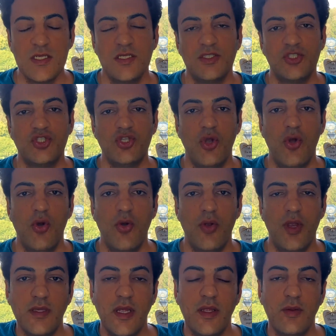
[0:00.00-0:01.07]
so
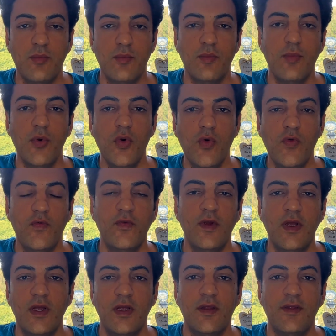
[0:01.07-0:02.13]
they move
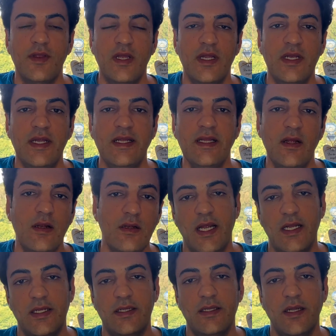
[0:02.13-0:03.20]
the needle
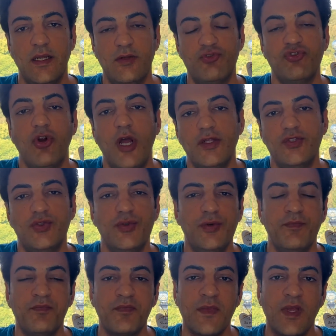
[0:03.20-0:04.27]
and try to
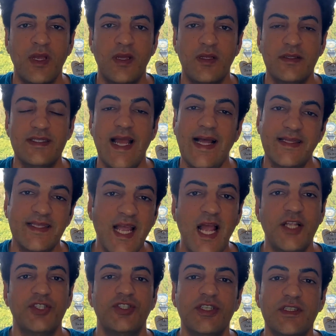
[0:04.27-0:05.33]

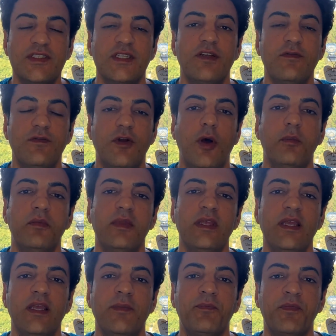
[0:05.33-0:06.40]
detach the skin from
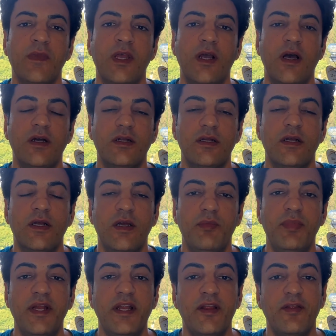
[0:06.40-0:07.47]
the
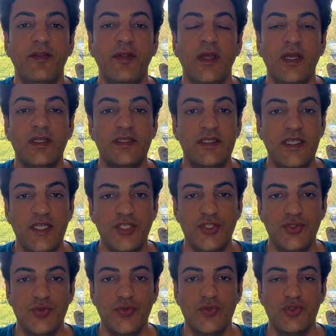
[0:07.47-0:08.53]
beneath
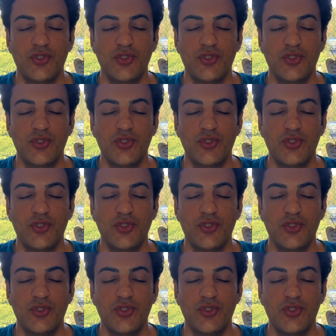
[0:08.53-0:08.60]
tissues.